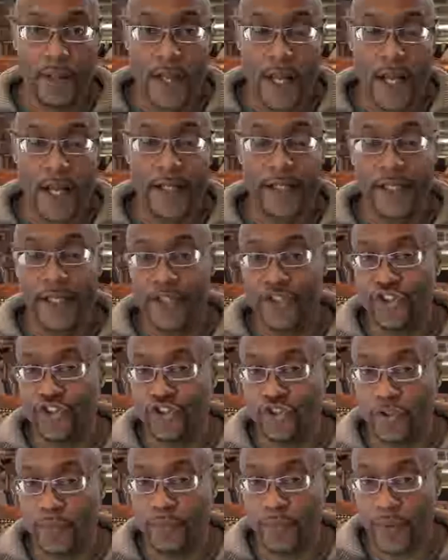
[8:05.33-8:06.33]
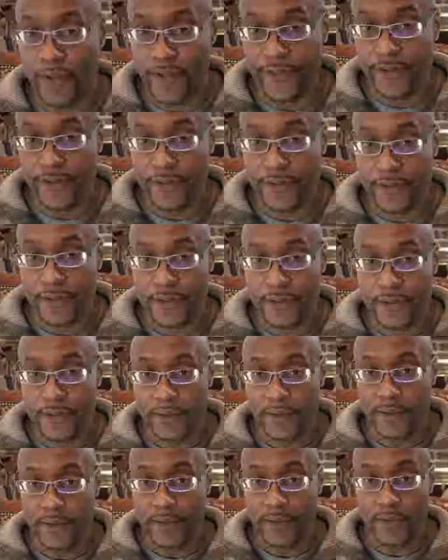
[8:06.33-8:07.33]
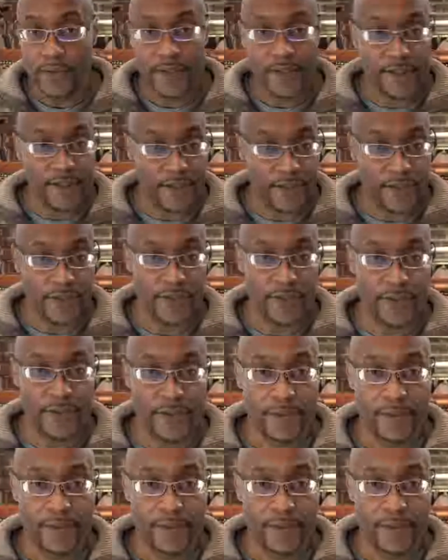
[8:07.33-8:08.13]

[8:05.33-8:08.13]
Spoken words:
against your brother or sister.